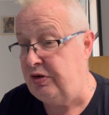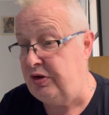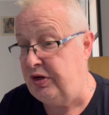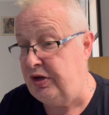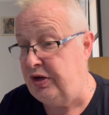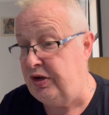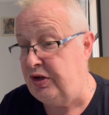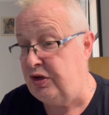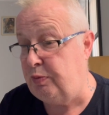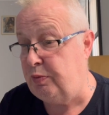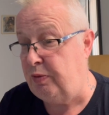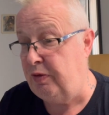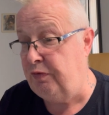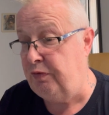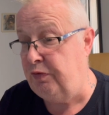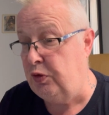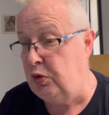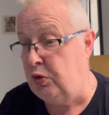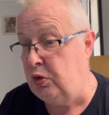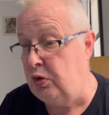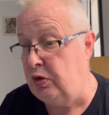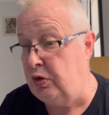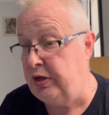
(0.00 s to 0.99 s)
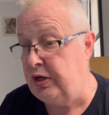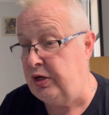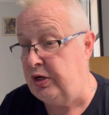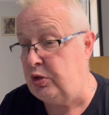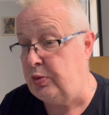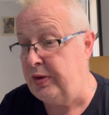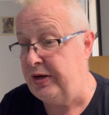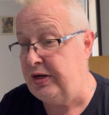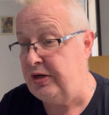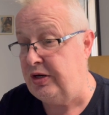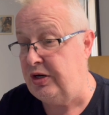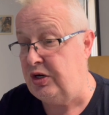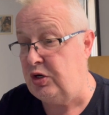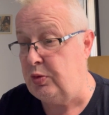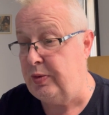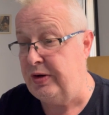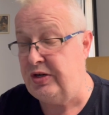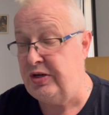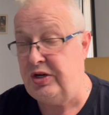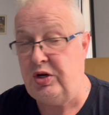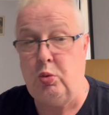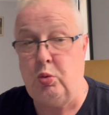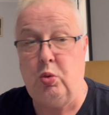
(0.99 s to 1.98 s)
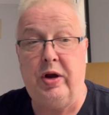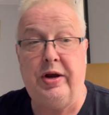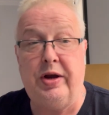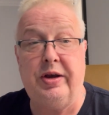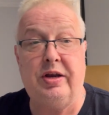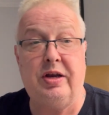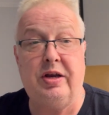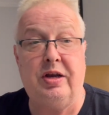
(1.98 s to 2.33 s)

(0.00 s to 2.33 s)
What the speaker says: years before the 2021